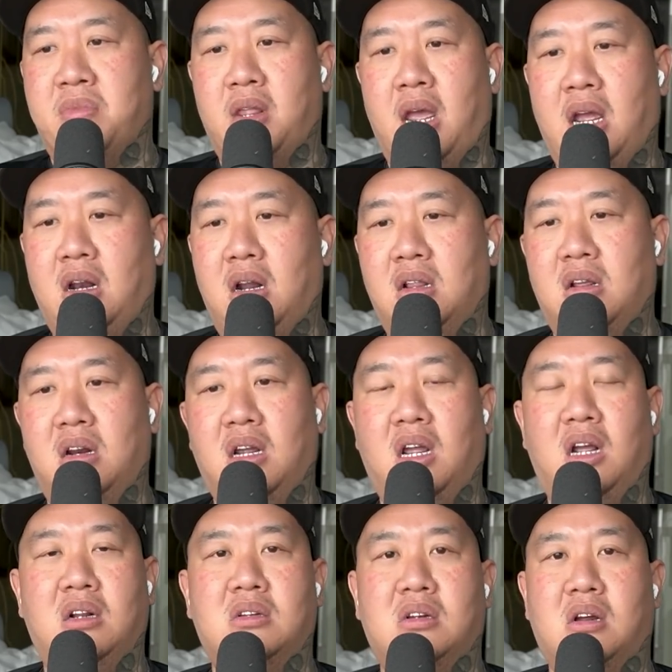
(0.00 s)
ain't nothing
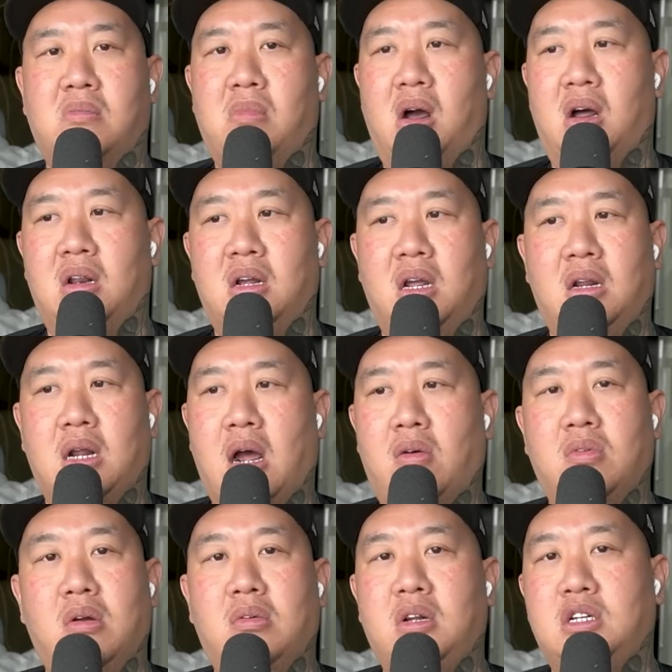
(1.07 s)
against Kamala. I
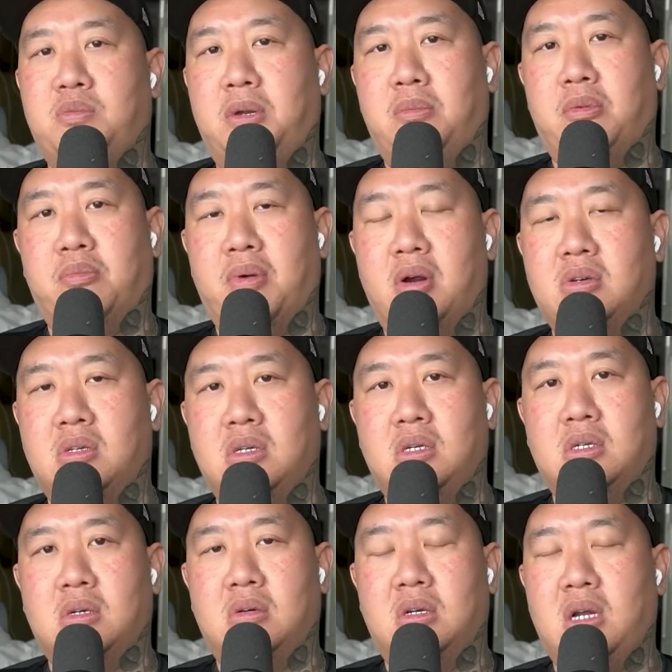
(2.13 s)
don't know these people
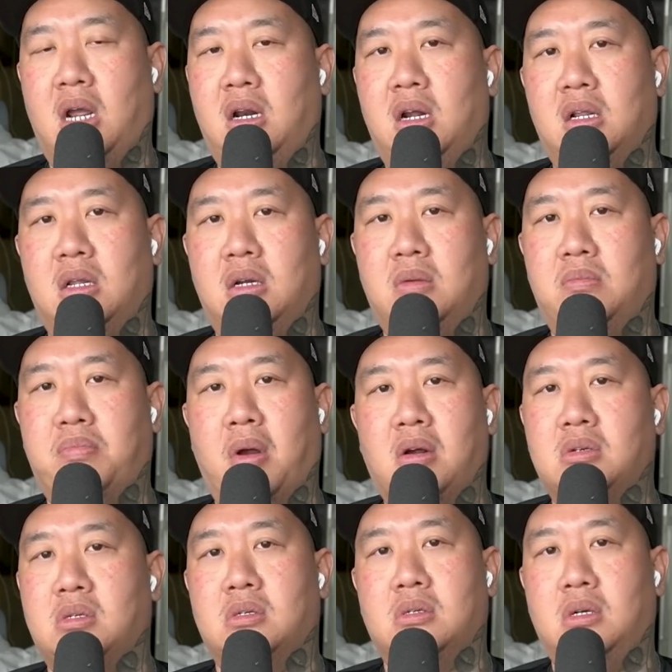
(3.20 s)
personally, so it ain't nothing
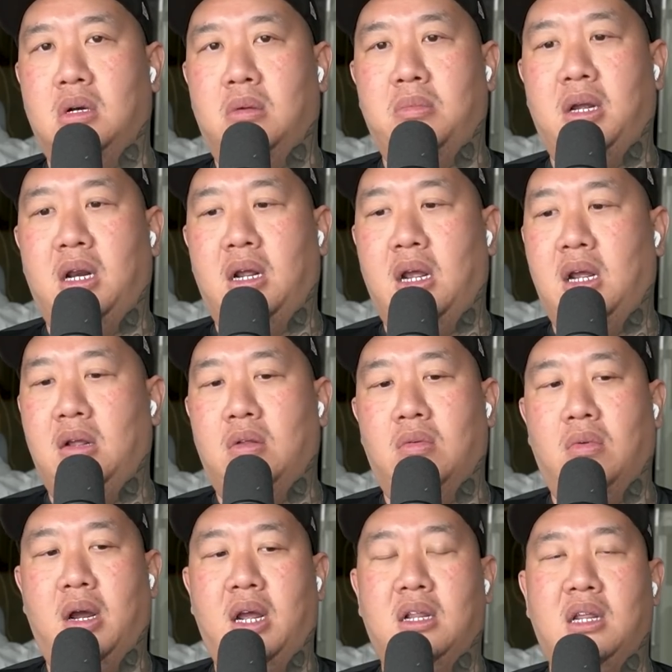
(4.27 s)
personal. You know what I mean? Either
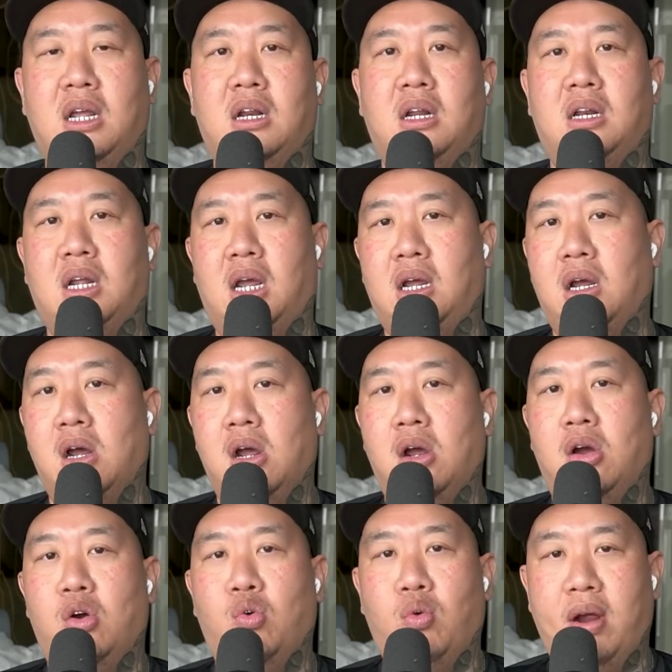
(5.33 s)
way, at the end of the day,
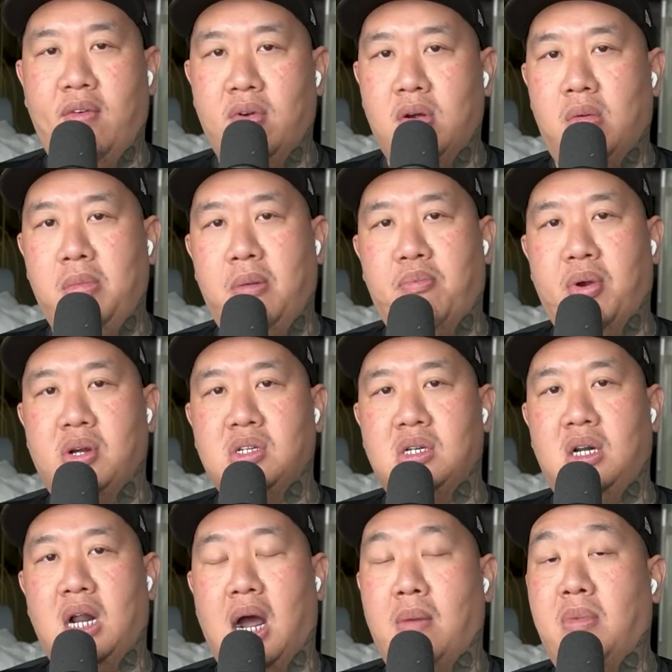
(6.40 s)
whoever gonna be
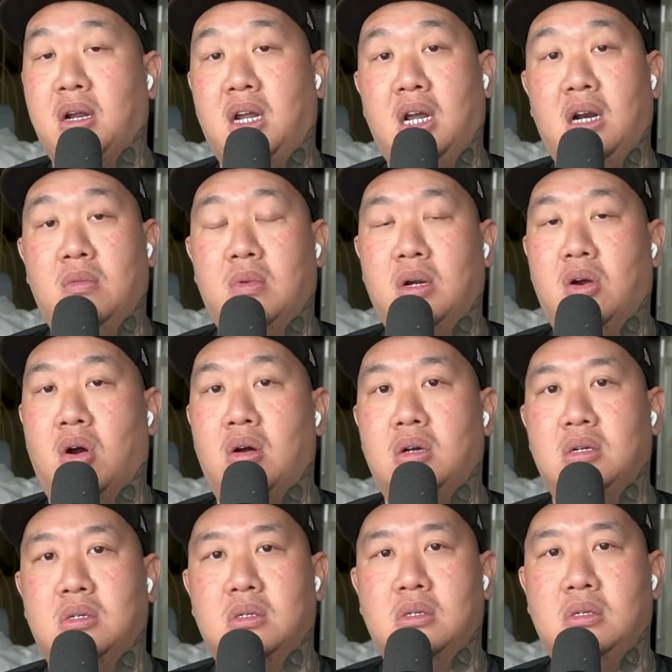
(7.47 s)
president, I'm gonna get it
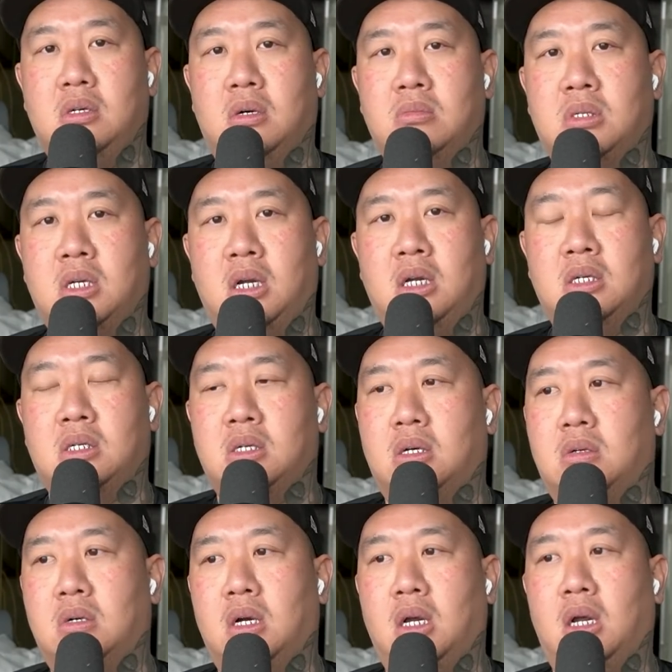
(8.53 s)
regardless. You know what I'm saying? So